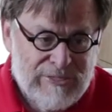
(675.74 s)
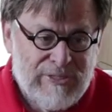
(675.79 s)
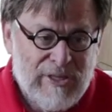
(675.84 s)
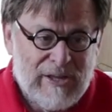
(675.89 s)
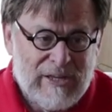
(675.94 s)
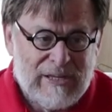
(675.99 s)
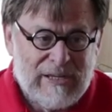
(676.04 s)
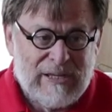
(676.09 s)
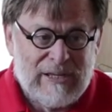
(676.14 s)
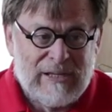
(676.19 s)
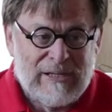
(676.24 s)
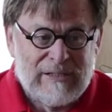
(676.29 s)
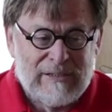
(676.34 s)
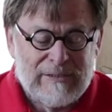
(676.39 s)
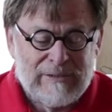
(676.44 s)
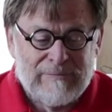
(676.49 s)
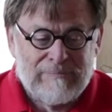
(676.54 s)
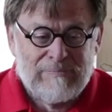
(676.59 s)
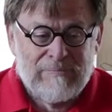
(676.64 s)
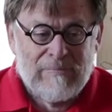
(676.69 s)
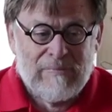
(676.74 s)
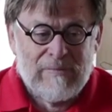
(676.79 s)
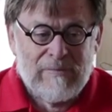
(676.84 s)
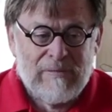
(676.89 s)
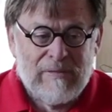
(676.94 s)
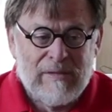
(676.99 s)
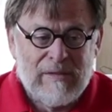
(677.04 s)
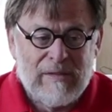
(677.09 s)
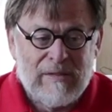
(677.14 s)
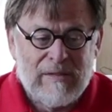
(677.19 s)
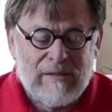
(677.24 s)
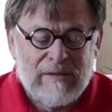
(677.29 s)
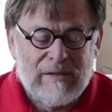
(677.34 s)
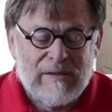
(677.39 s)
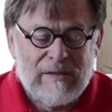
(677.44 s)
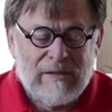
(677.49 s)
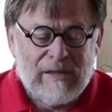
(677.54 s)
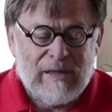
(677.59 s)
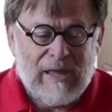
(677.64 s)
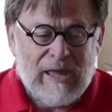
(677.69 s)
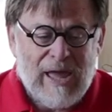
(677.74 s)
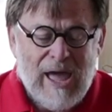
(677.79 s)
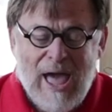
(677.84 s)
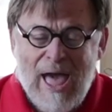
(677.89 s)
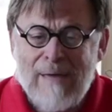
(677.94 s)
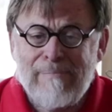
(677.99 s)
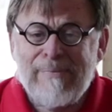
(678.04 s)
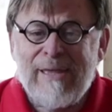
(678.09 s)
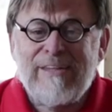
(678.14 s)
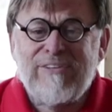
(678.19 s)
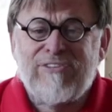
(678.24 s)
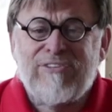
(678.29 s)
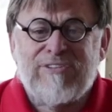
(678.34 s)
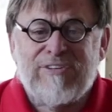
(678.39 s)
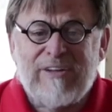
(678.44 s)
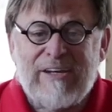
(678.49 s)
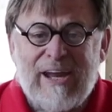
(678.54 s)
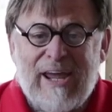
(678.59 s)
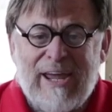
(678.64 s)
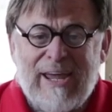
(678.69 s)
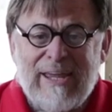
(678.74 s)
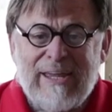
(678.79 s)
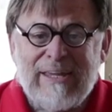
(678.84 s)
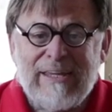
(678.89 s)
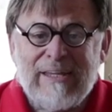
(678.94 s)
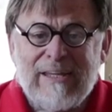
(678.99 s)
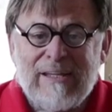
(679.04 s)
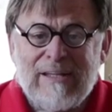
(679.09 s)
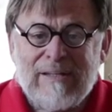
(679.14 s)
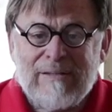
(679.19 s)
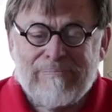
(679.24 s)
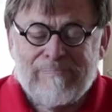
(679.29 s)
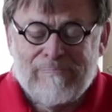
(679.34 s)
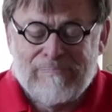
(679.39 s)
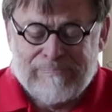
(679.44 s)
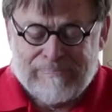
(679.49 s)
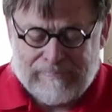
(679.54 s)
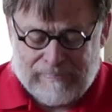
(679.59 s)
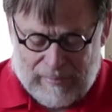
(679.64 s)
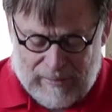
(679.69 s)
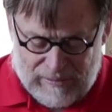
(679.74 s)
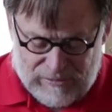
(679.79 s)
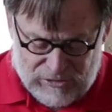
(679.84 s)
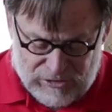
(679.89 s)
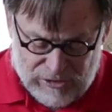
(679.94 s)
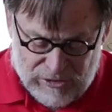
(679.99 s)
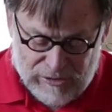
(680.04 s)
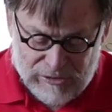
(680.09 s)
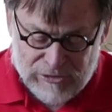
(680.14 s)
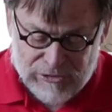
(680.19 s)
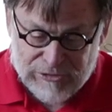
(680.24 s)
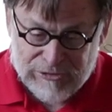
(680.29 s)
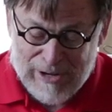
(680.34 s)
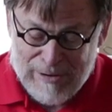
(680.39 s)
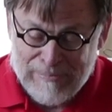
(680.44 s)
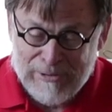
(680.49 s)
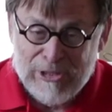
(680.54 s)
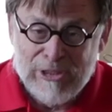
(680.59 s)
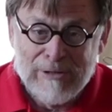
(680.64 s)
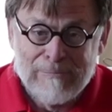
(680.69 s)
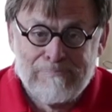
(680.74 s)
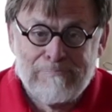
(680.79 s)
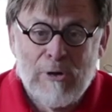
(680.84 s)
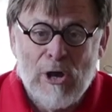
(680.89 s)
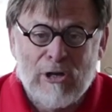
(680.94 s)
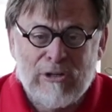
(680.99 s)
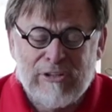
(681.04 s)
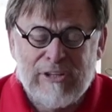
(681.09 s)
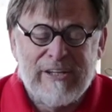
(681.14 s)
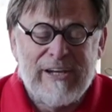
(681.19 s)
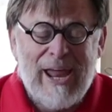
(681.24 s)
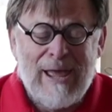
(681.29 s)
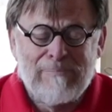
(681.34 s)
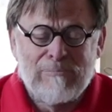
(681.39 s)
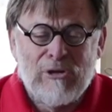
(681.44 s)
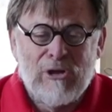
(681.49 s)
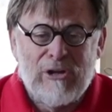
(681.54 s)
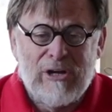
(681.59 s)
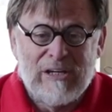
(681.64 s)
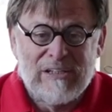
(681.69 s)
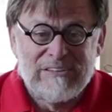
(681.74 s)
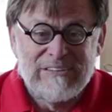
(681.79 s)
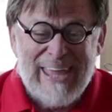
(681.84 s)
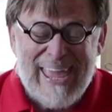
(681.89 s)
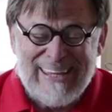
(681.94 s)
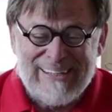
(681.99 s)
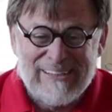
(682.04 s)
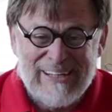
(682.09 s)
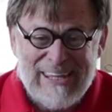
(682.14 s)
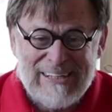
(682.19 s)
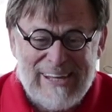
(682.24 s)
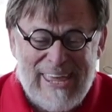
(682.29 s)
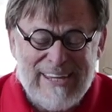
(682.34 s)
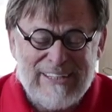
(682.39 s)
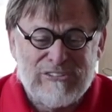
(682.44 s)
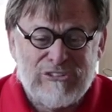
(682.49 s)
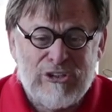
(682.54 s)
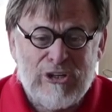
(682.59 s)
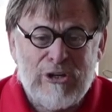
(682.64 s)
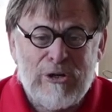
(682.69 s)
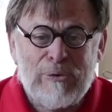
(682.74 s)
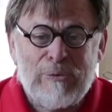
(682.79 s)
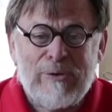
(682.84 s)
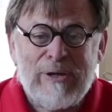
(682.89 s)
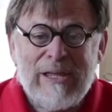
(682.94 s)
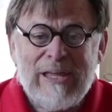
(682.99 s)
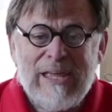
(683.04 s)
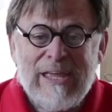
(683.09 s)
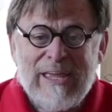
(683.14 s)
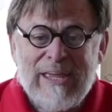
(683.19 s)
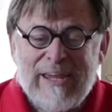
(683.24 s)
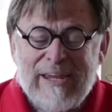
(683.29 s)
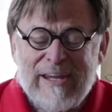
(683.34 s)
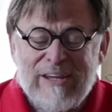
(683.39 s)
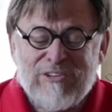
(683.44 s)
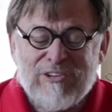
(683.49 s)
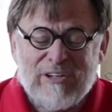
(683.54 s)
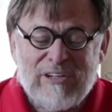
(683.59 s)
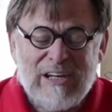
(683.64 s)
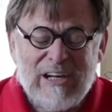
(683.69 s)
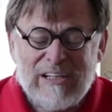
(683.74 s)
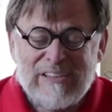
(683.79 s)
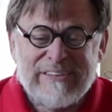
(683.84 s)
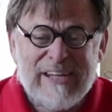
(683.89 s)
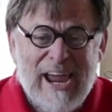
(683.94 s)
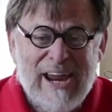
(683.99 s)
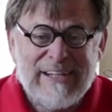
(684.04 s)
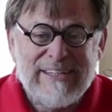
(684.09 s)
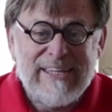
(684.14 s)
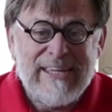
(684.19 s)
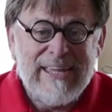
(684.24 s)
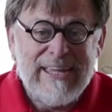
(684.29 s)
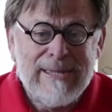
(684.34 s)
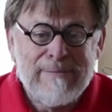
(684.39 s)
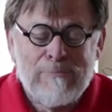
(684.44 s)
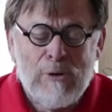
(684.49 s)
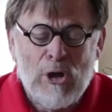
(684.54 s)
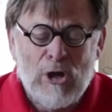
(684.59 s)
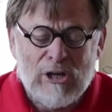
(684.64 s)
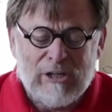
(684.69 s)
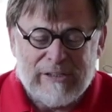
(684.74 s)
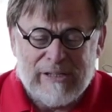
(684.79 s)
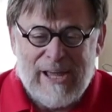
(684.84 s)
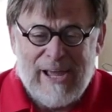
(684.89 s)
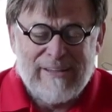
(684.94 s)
The comments that I, excuse me, the book that I'm going to link to is a little tiny ebook.